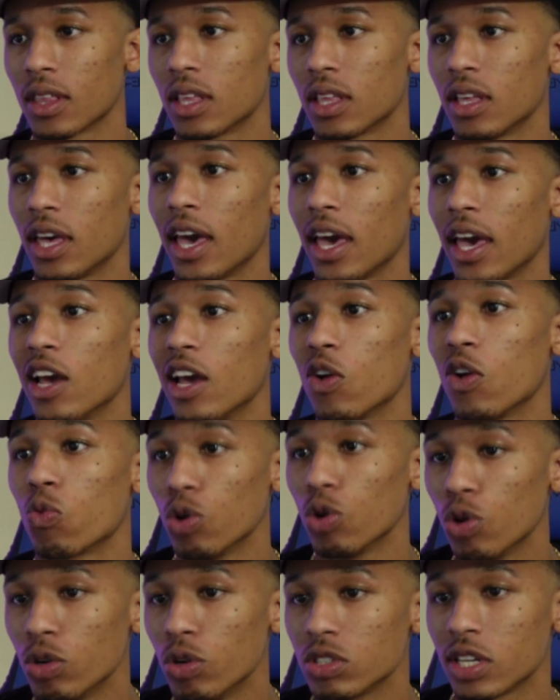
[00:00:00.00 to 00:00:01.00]
and
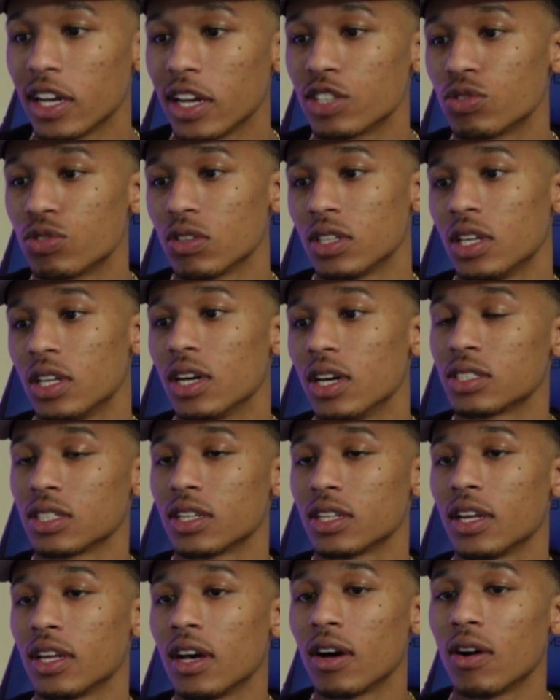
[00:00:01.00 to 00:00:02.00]
rules introduction.
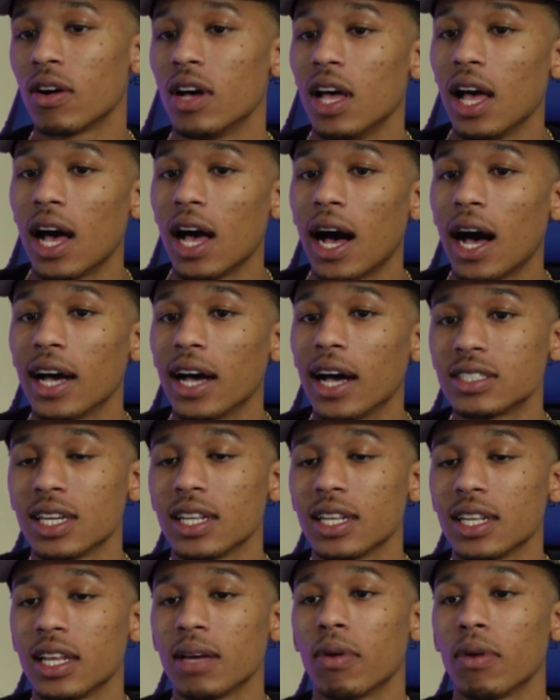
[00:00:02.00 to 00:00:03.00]
Now, I
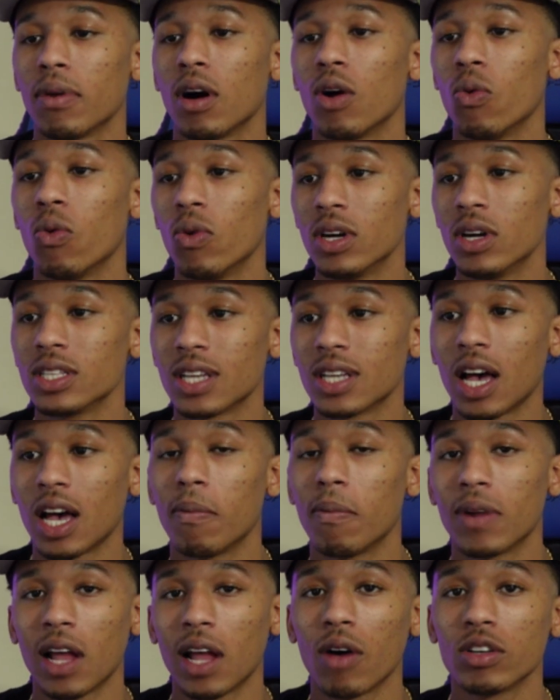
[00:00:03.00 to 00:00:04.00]
seen NETBALL one time
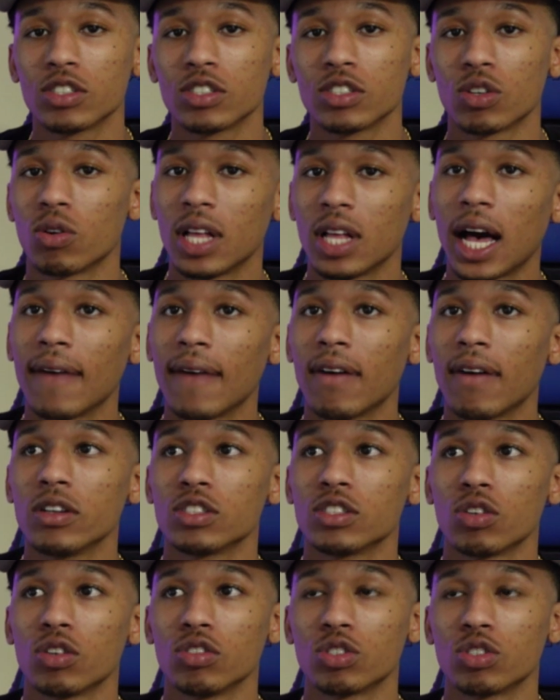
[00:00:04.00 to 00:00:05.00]
when I was on live. I was
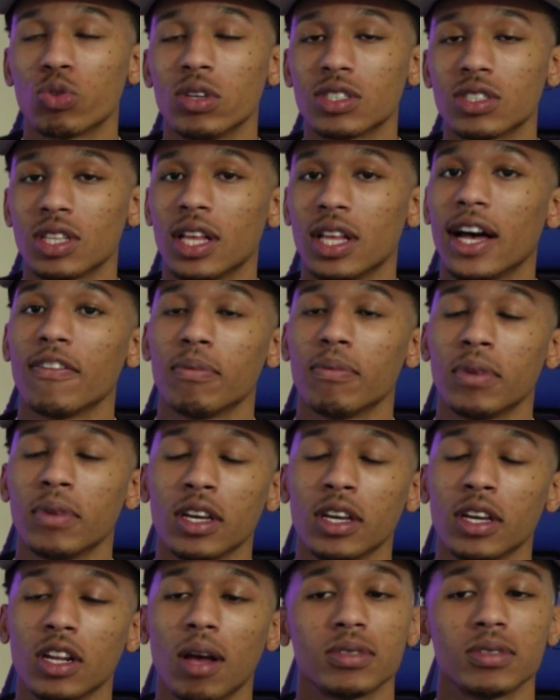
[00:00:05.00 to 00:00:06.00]
on Twitch live, man.
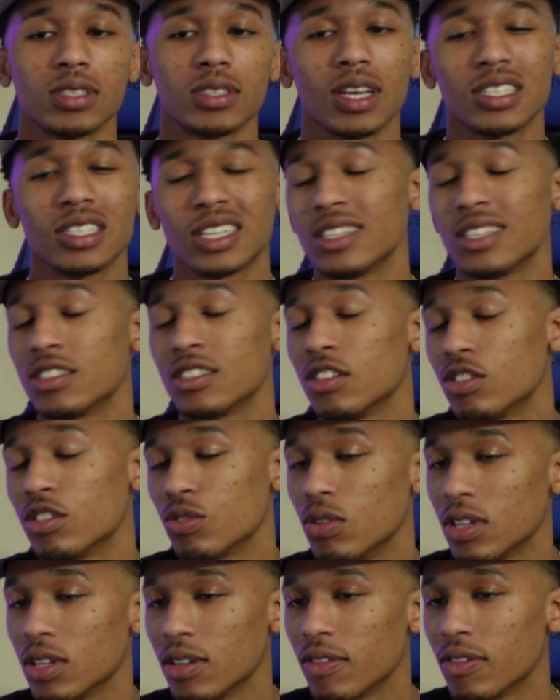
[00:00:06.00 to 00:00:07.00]
You know what I'm saying? Shout out to the 2
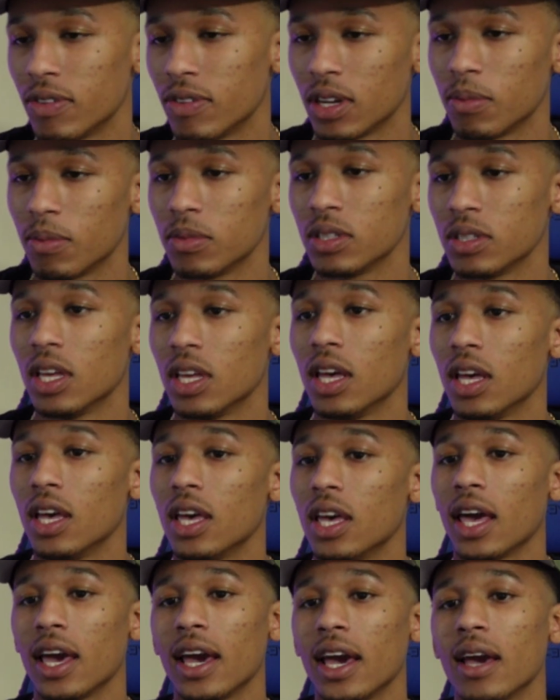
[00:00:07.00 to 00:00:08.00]
Young family.
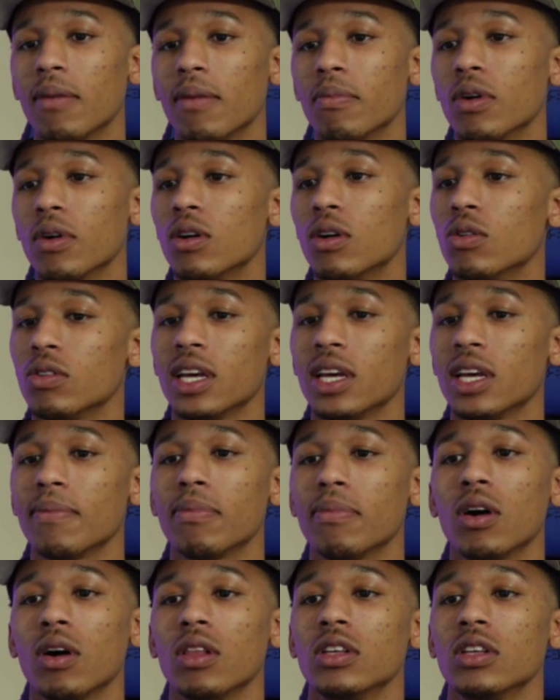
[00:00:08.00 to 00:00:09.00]
And bro,
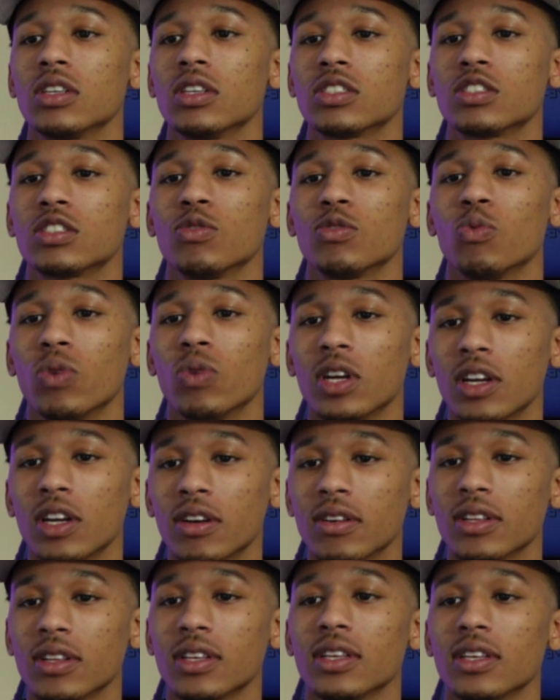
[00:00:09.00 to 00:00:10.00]
NETBALL looks
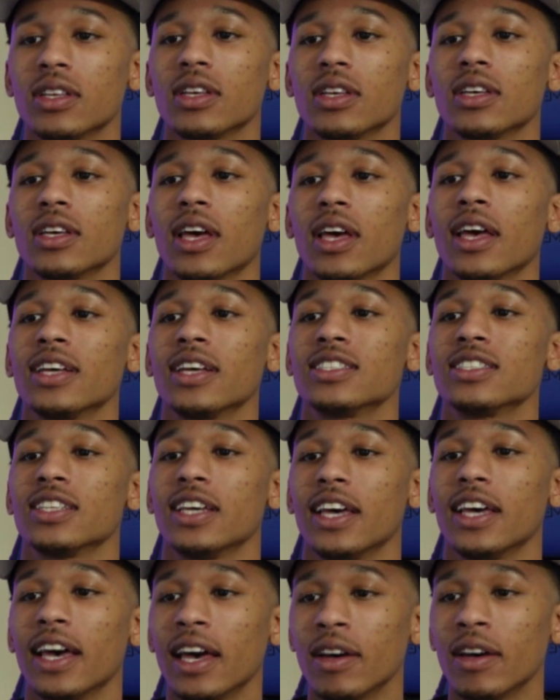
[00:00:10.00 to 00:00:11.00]
weird as
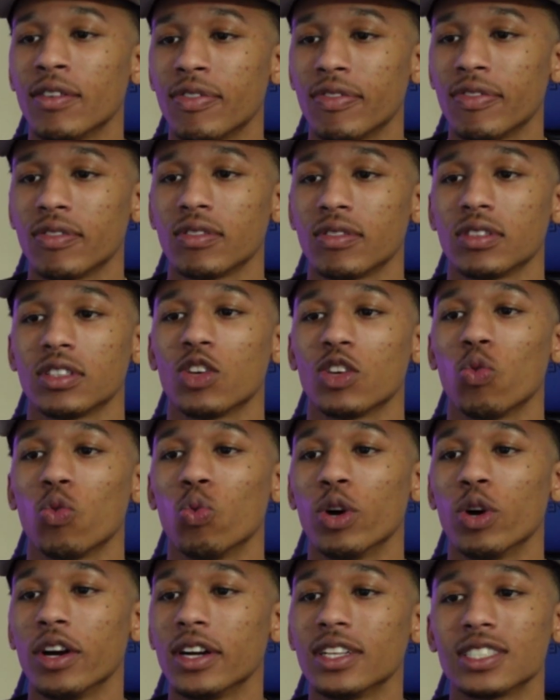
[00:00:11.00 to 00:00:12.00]
F.
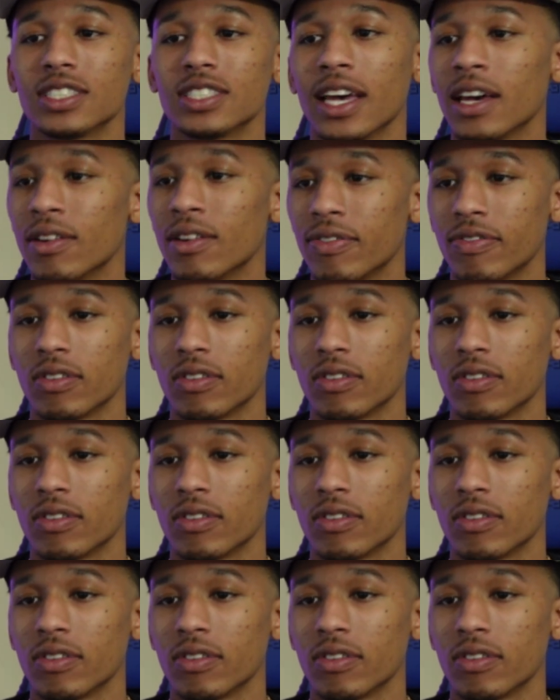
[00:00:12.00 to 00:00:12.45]
Weird as F.